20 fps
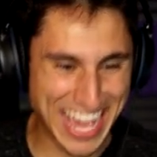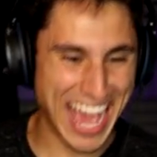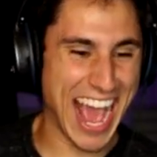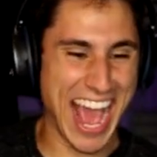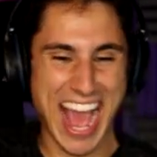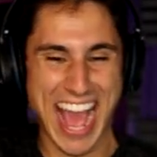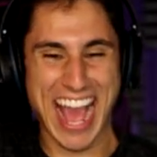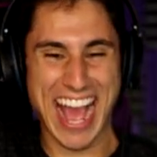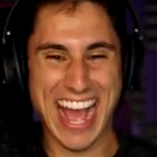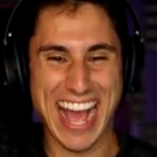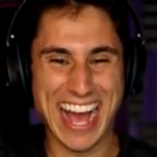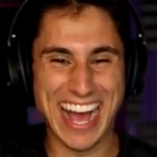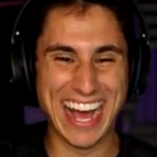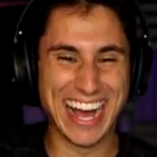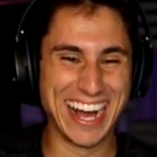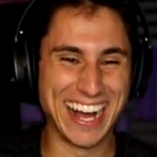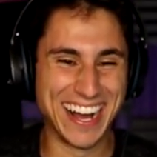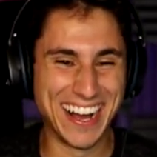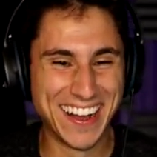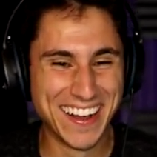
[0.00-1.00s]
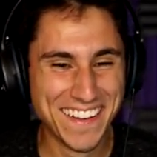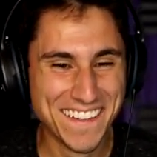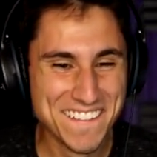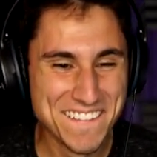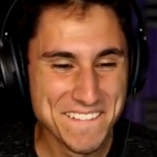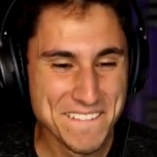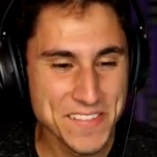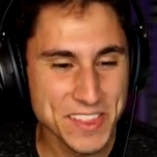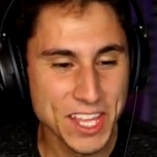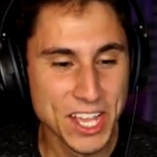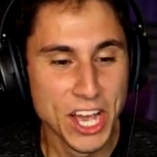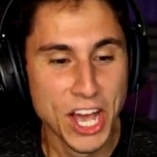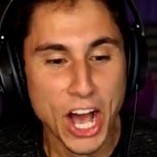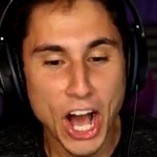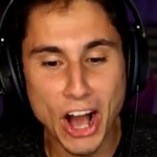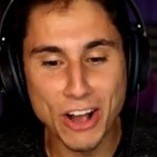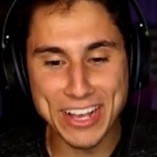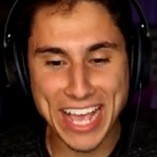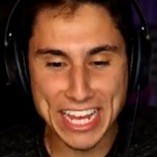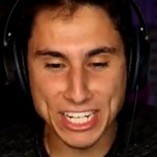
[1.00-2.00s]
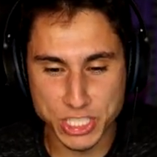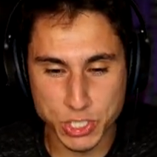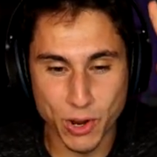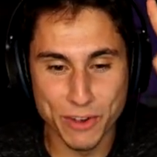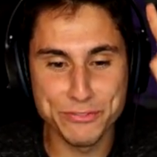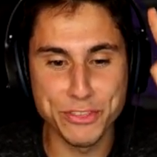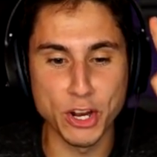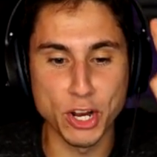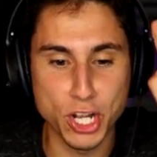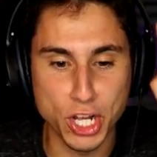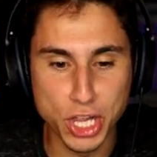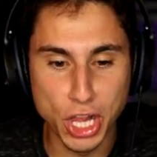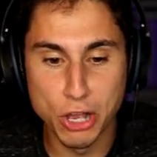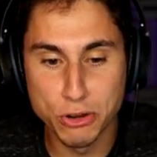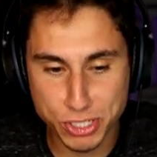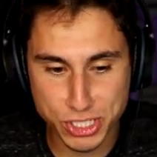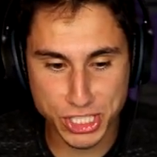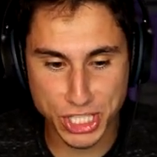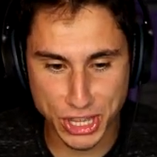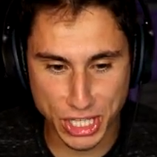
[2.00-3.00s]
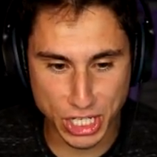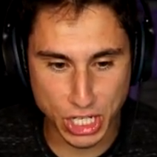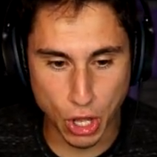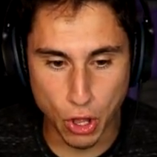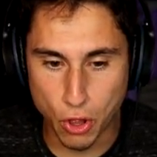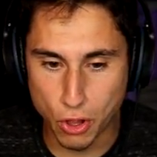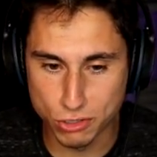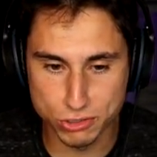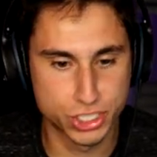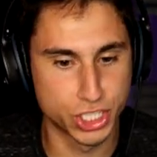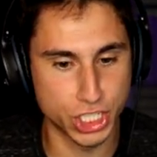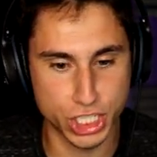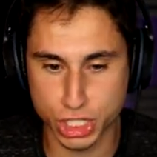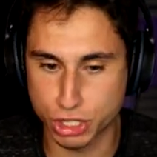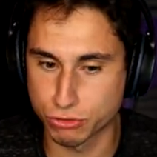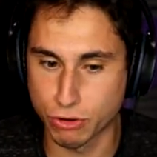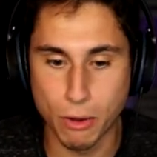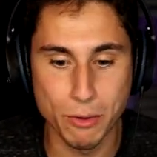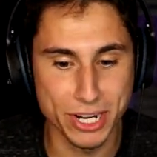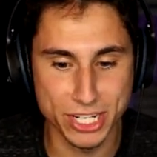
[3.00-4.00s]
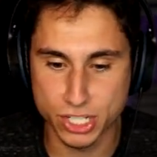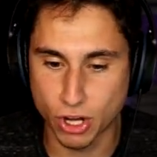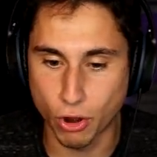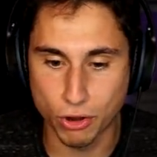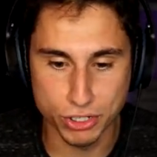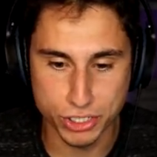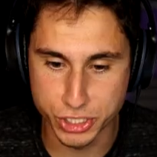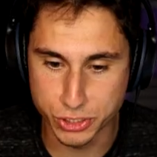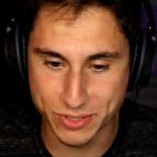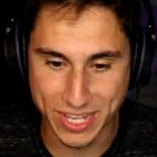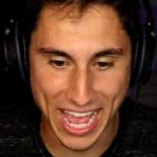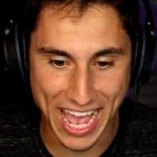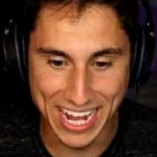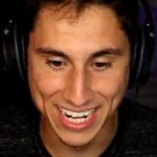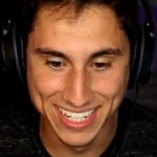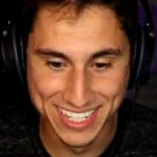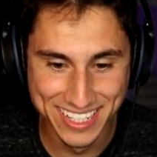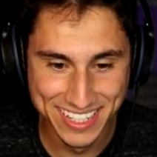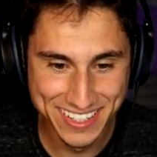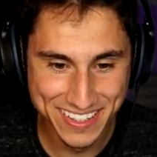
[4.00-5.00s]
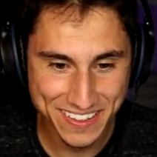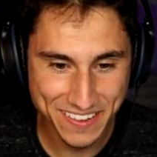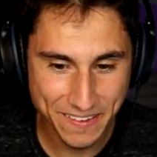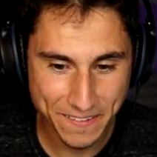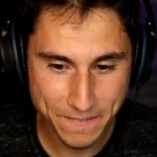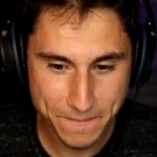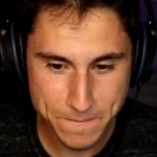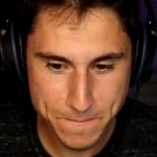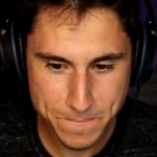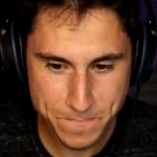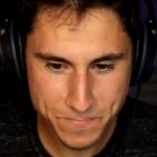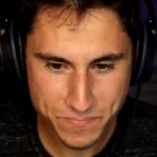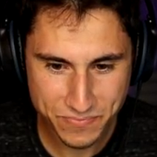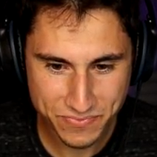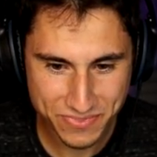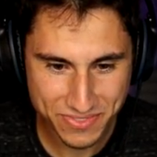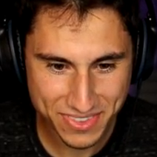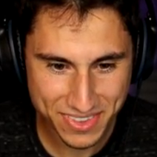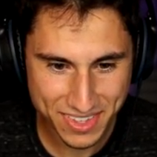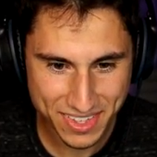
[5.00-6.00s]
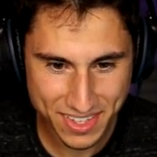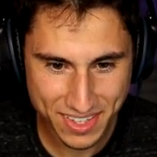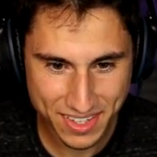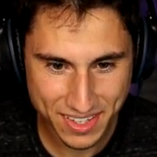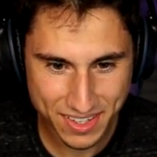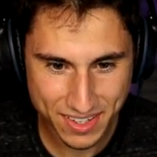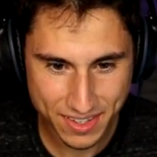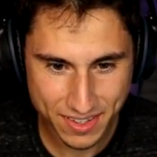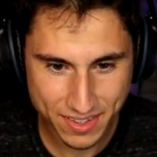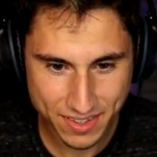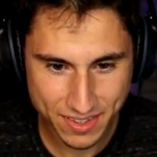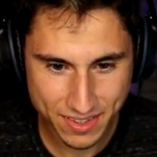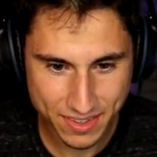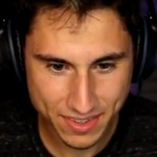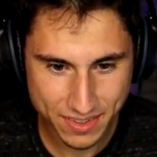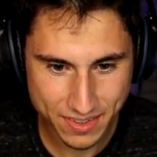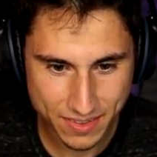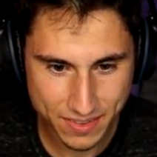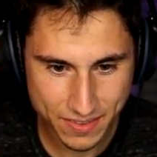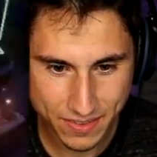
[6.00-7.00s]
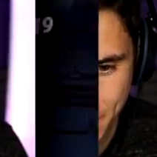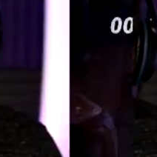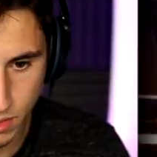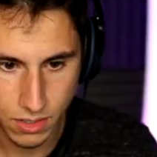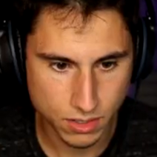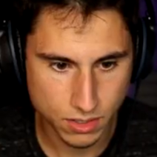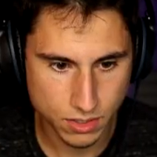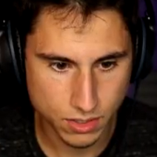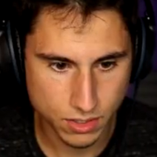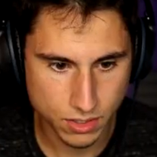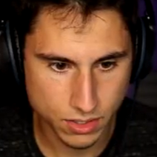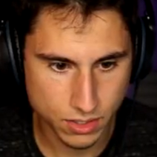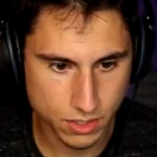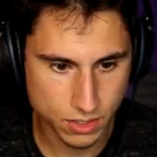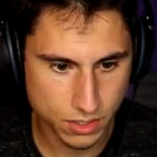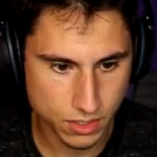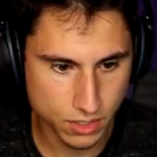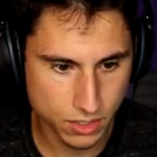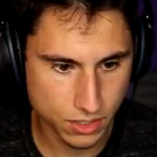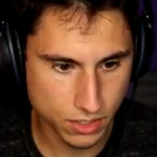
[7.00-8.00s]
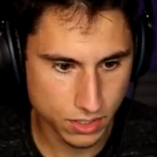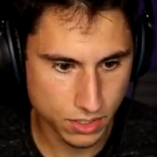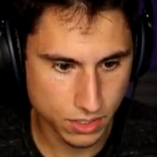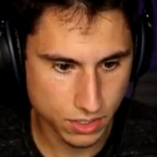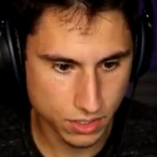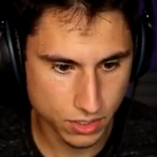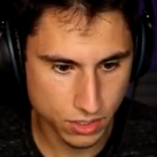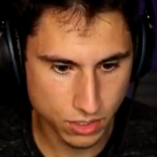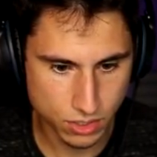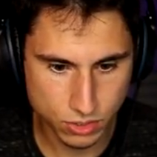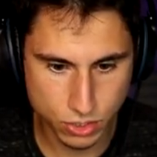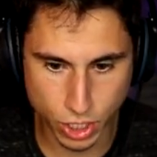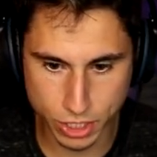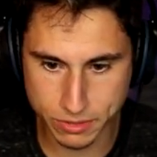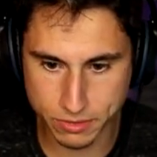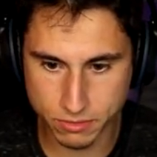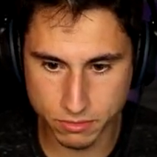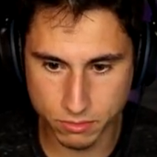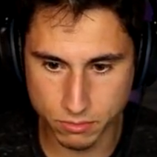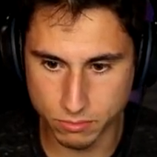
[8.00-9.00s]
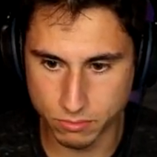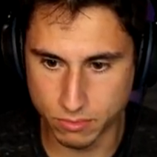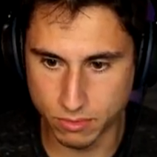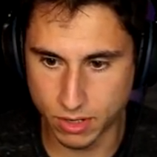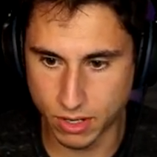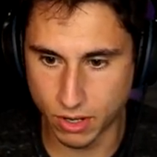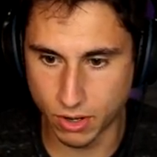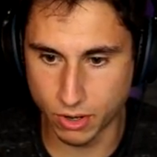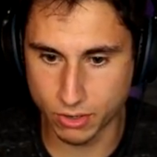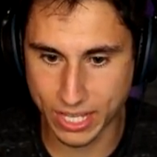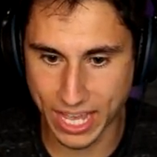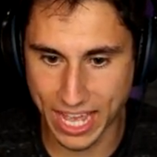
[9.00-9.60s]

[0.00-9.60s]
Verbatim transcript: Yeah! Oh. Okay, so if they're close to the goal, just throw it as hard as you can. Oh my gosh. Yeah. I gotta stand out. What? Oh, that was close! Whoa, whoa, whoa, whoa, whoa, whoa, whoa.